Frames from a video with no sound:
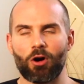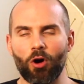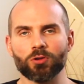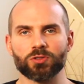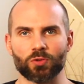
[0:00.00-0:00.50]

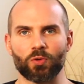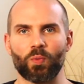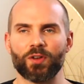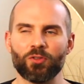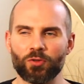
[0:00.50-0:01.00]
Also,
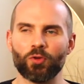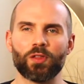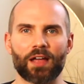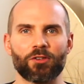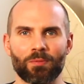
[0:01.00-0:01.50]
when you do
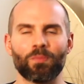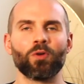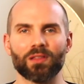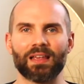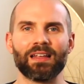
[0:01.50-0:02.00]
that, you're
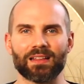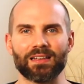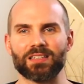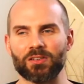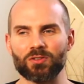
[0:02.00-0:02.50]
more
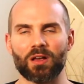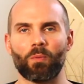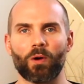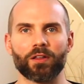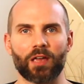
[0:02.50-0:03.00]
likely to use that
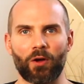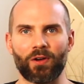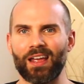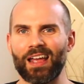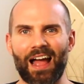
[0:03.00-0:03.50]
word count,